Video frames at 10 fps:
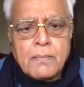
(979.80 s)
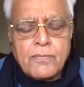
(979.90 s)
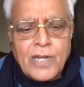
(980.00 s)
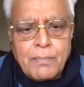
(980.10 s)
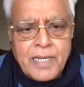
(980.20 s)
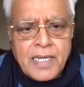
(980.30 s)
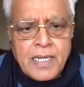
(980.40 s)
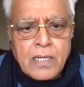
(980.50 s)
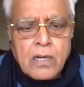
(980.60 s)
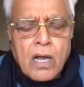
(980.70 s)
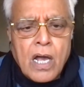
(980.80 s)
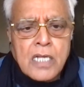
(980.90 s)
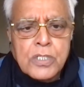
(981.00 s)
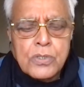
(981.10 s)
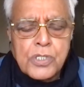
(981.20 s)
will be
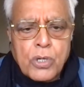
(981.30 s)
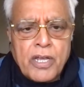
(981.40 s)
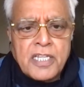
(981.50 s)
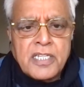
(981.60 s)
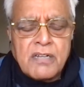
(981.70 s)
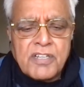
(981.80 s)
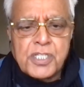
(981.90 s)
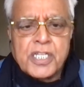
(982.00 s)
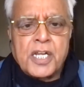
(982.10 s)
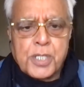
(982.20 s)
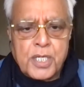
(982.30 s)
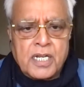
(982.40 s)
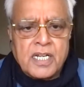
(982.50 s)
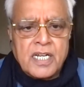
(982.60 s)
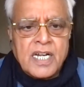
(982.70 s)
asked to join the investigation.